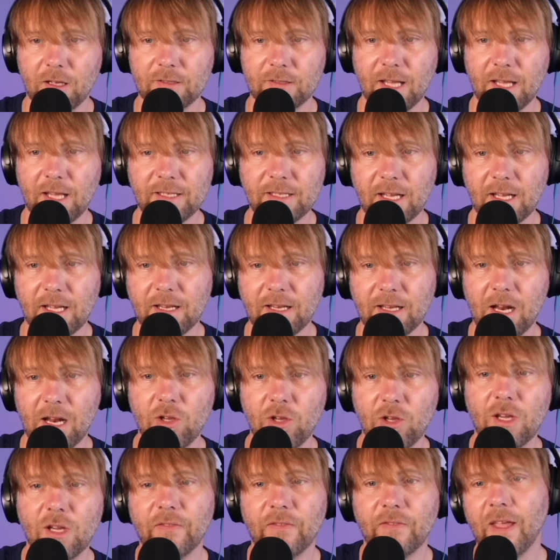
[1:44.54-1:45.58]
dot, dot, dot. You
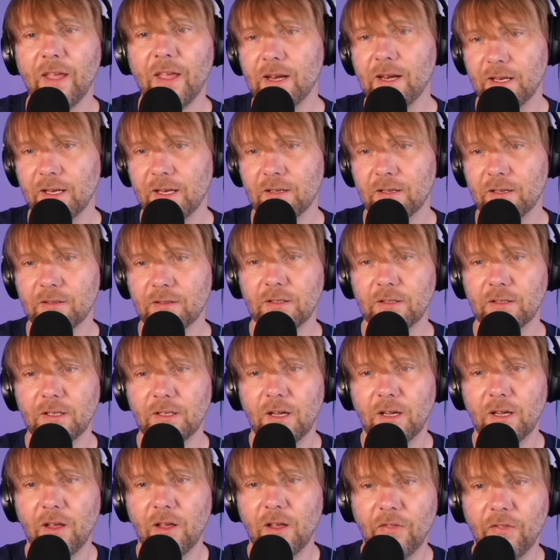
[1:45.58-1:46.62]
get the idea.
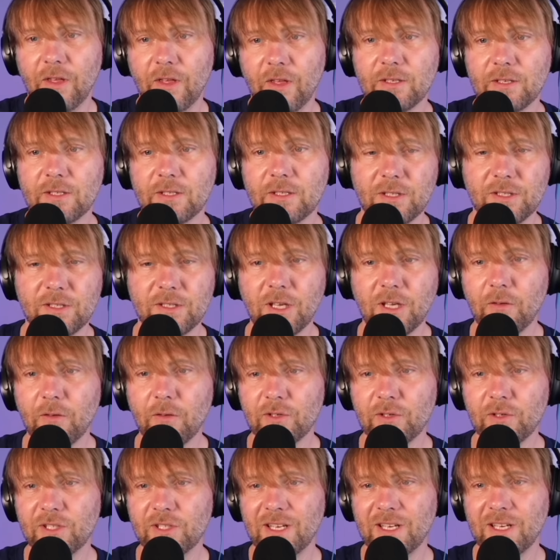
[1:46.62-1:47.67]
This silver
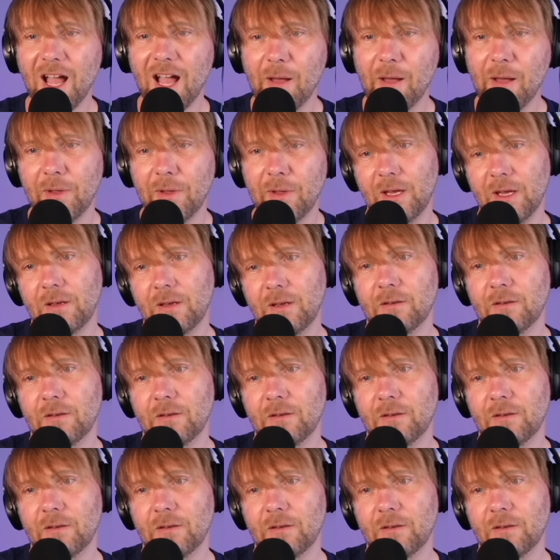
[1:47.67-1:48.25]
tsunami